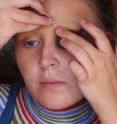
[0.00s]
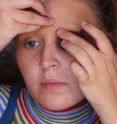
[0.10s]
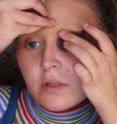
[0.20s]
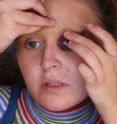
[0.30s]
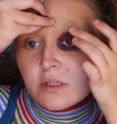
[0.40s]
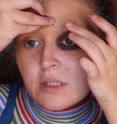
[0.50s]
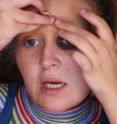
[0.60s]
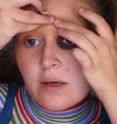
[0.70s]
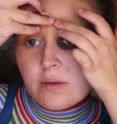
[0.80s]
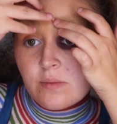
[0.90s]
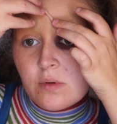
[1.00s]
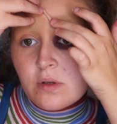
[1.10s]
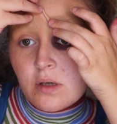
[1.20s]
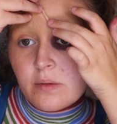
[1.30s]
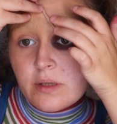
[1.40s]
I'm gonna start with
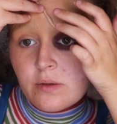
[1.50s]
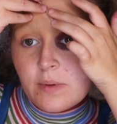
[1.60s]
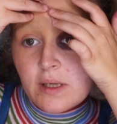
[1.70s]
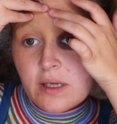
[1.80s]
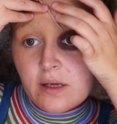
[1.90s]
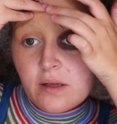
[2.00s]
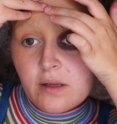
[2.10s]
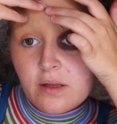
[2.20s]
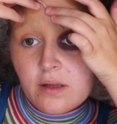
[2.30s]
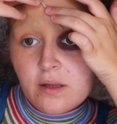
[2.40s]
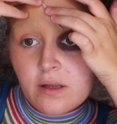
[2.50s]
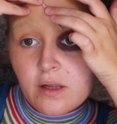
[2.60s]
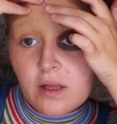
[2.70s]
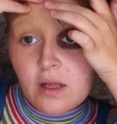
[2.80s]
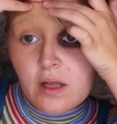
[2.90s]
one going up here.
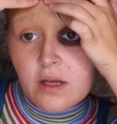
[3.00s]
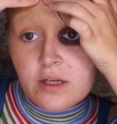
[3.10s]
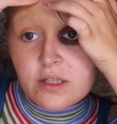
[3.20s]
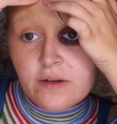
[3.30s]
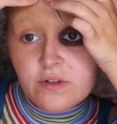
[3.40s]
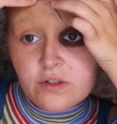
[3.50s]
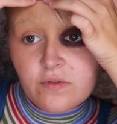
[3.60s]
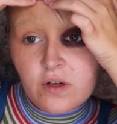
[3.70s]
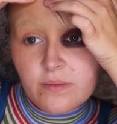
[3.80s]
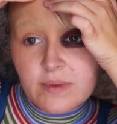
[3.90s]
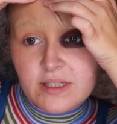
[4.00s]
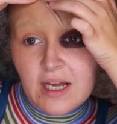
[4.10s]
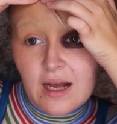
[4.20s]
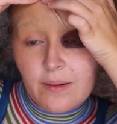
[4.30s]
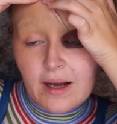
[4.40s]
So I've just rolled my
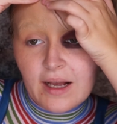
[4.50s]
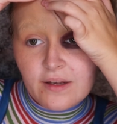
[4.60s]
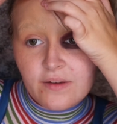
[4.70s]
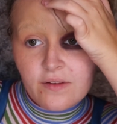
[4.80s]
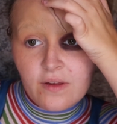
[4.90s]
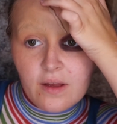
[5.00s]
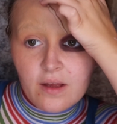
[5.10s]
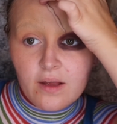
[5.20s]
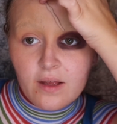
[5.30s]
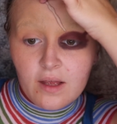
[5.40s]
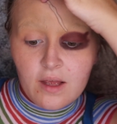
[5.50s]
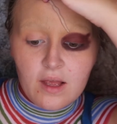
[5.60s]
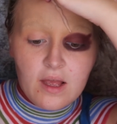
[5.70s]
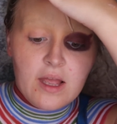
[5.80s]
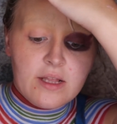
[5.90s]
Scar Wax
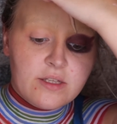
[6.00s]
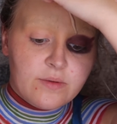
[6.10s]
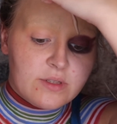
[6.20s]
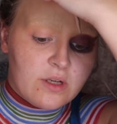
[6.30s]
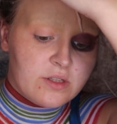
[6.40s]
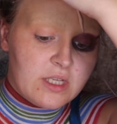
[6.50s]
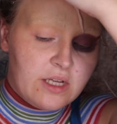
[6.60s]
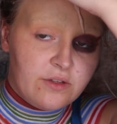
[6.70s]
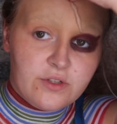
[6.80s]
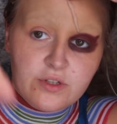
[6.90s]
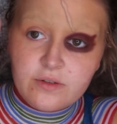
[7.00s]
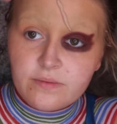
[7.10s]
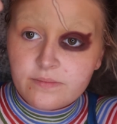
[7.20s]
into a sausage,